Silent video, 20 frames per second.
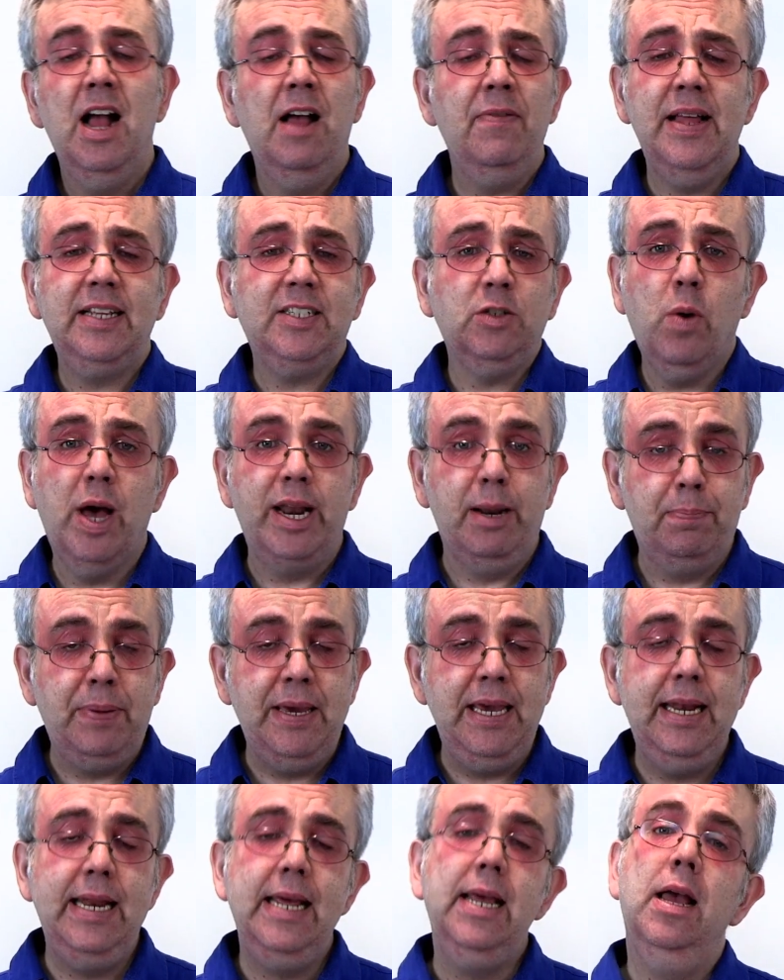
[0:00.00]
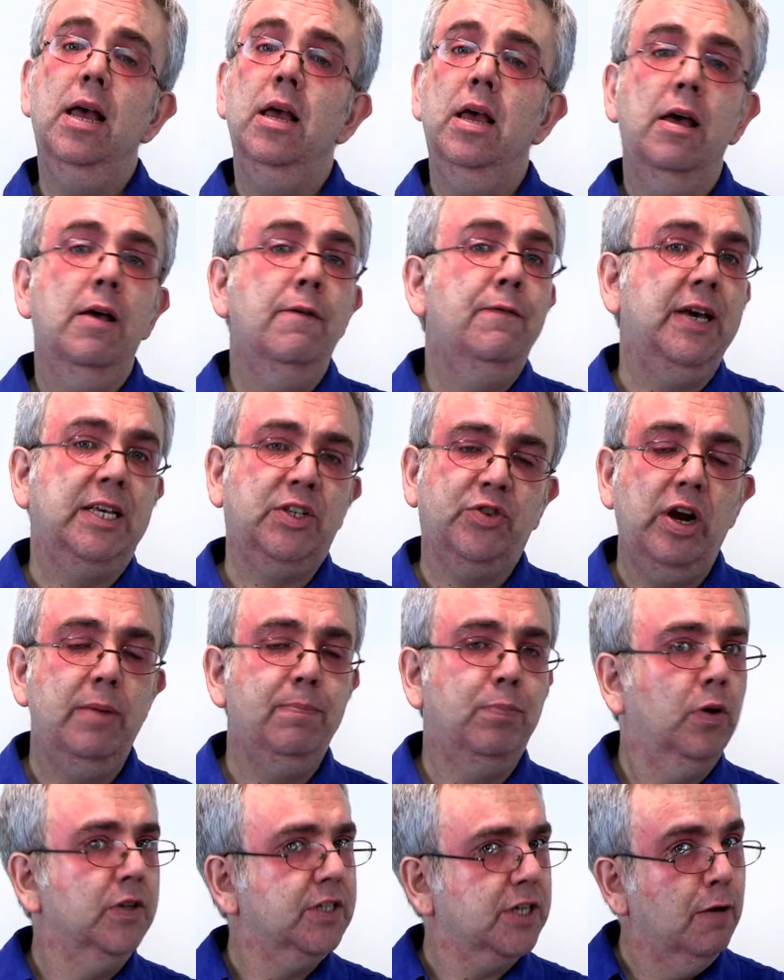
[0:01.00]
And that's quite appealing. Fixed
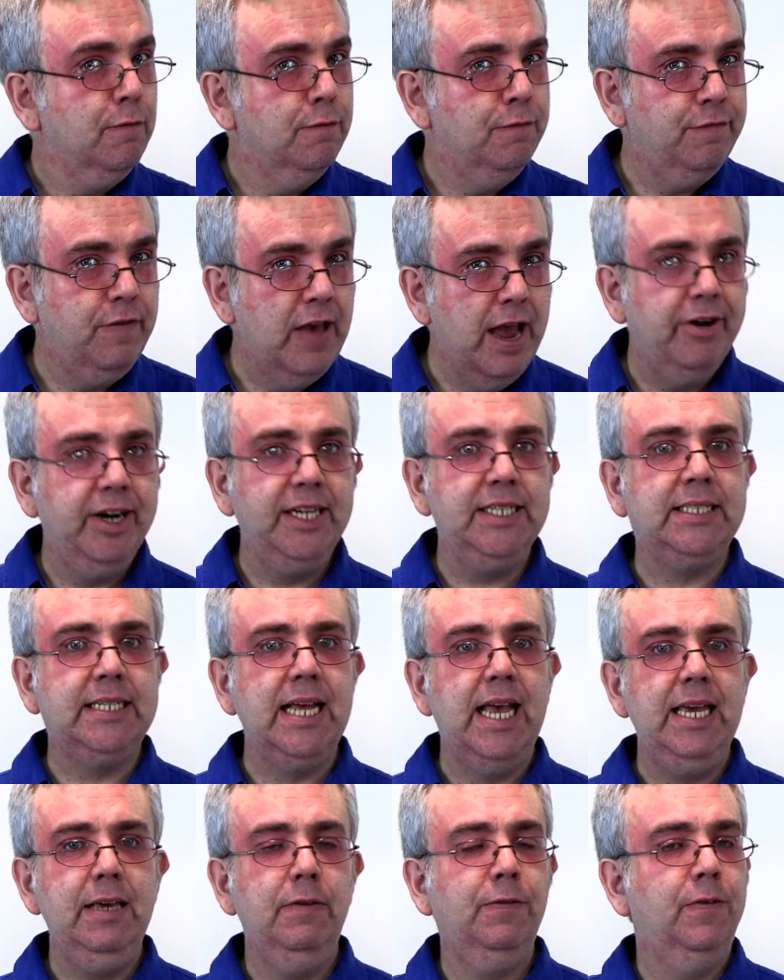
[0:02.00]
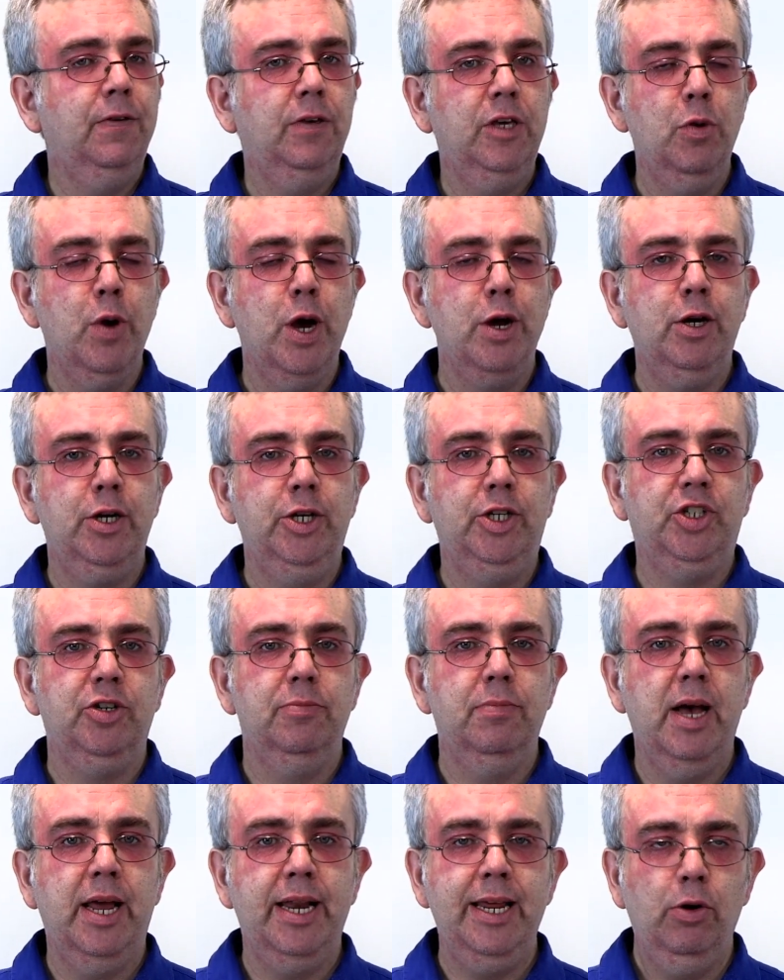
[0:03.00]
rate bonds are very safe. You won't lose
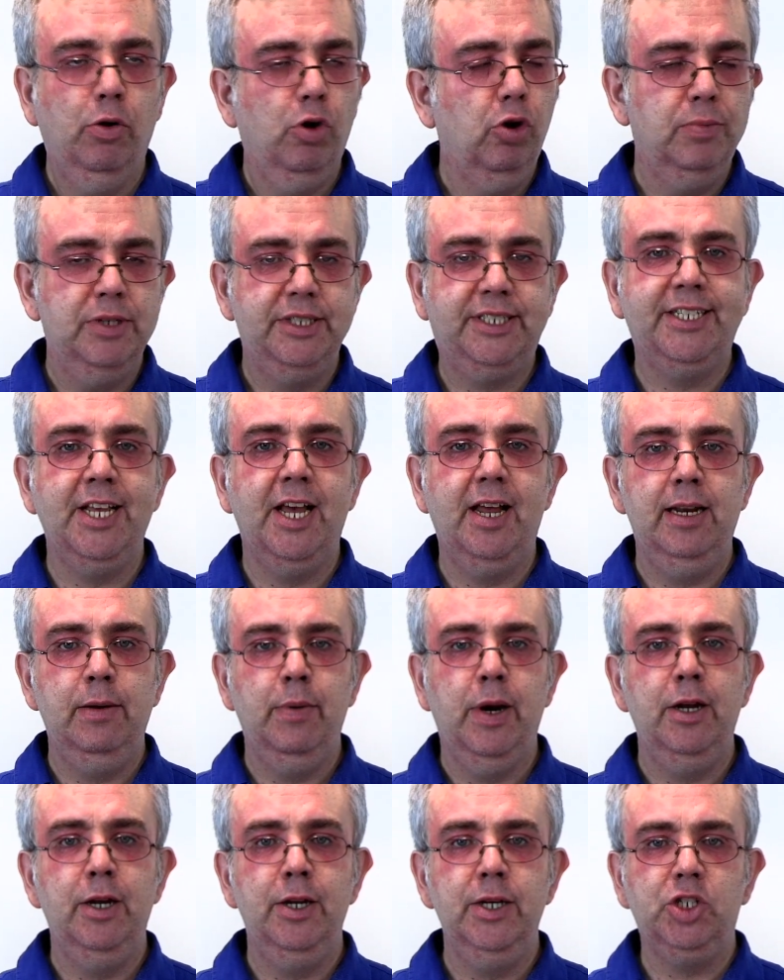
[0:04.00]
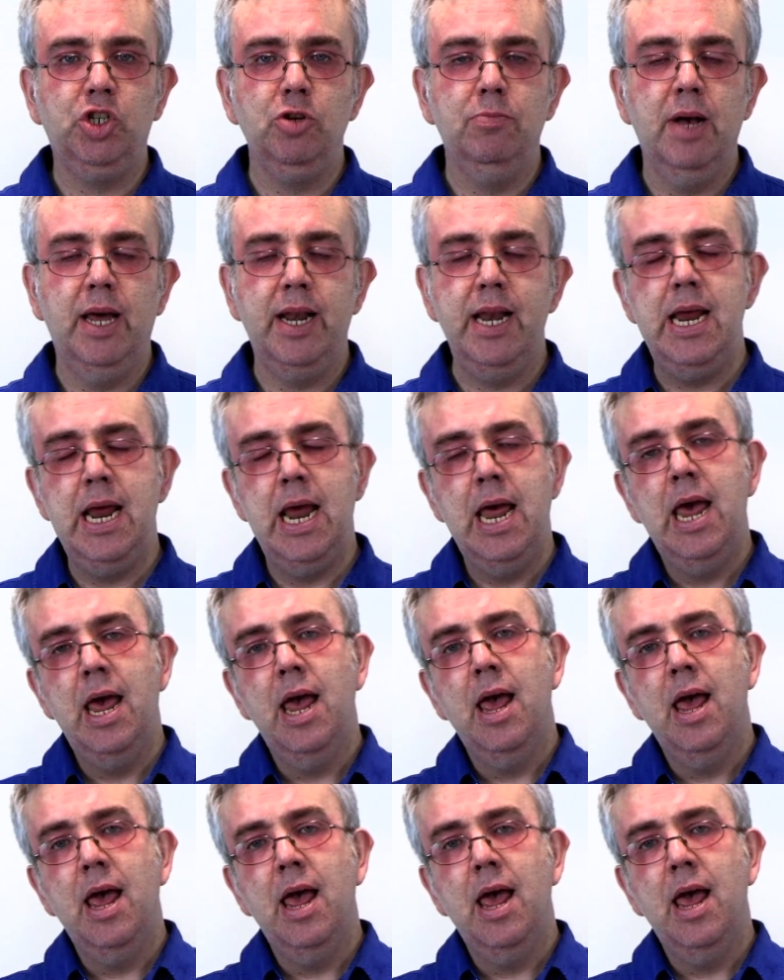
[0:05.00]
your money, or almost certainly won't lose your money.